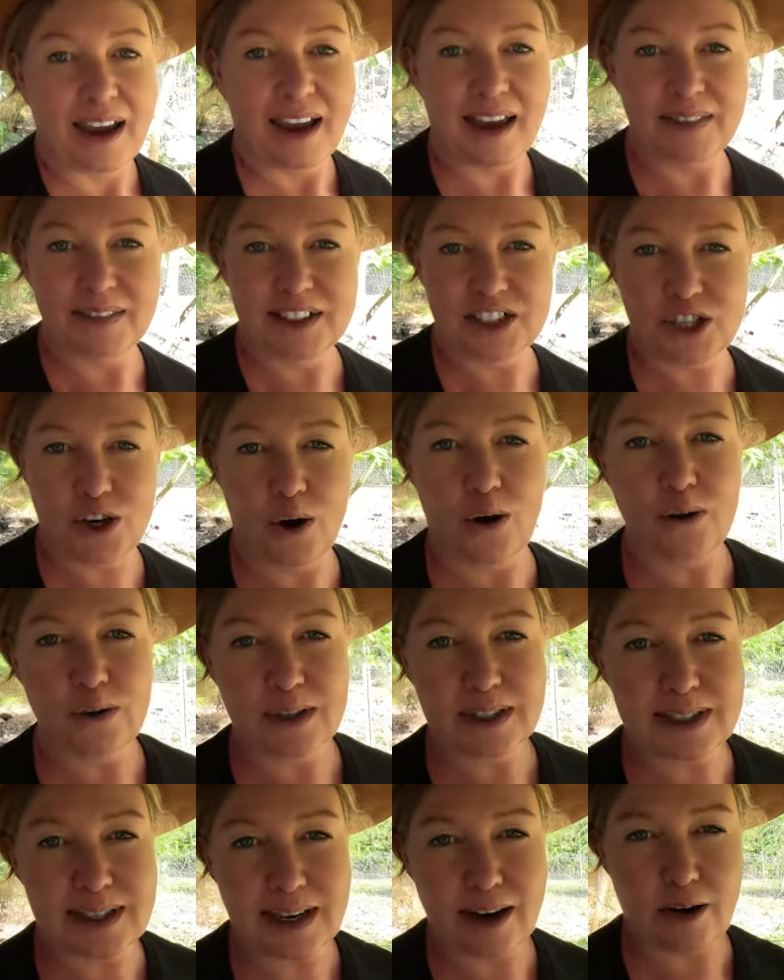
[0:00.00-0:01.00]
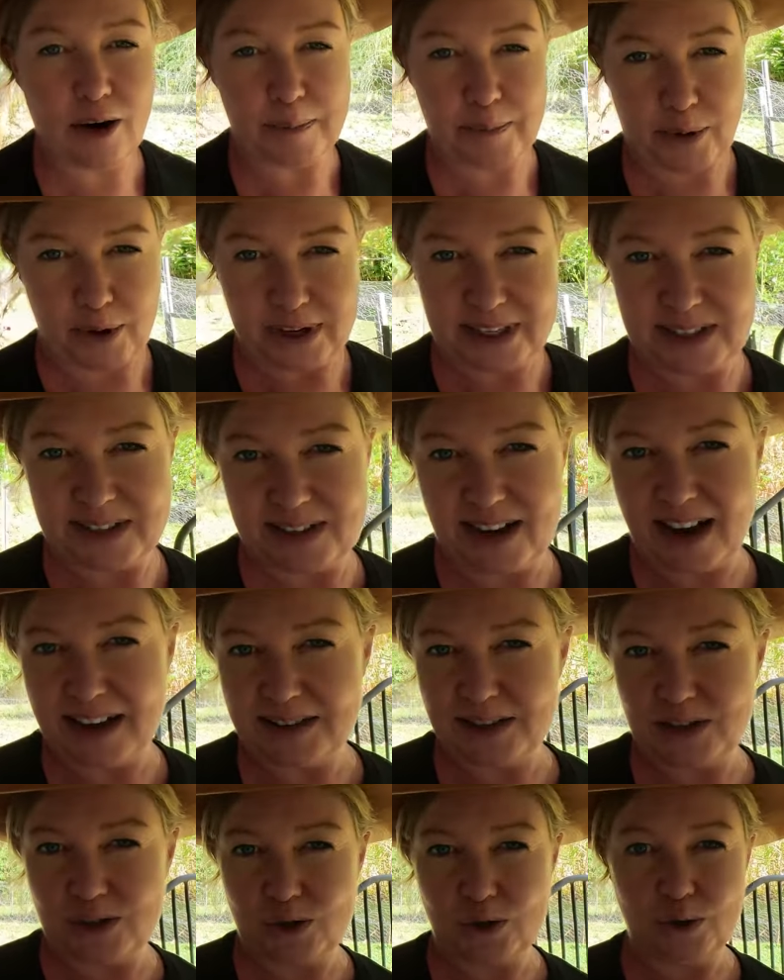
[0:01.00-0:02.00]
And the tongs are a pretty
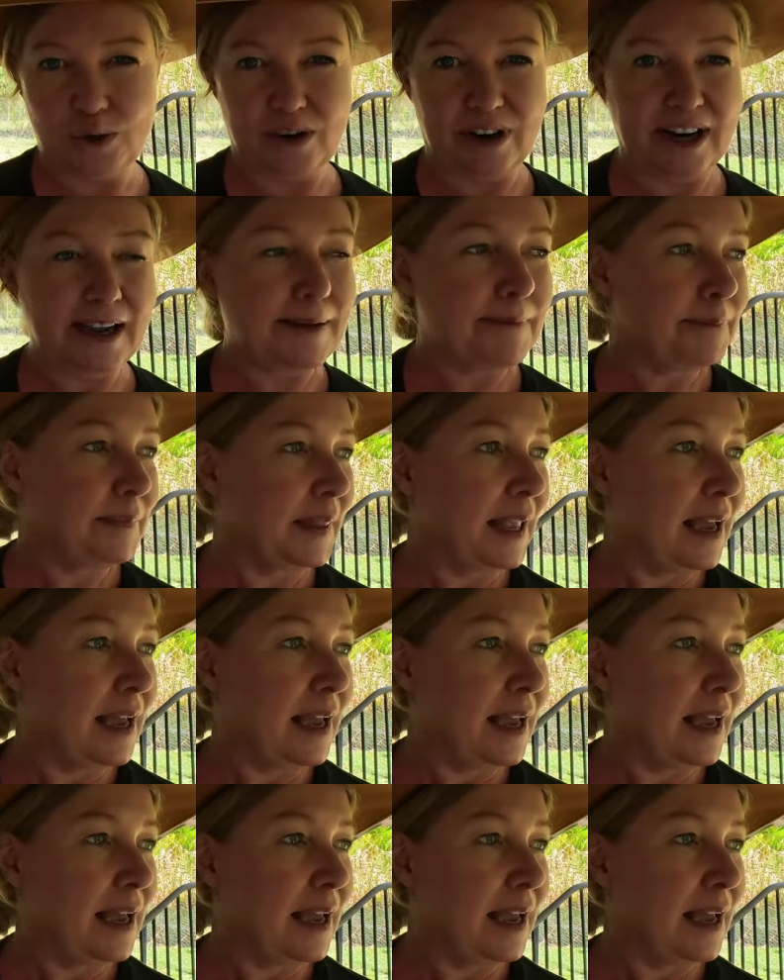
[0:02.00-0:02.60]
sad story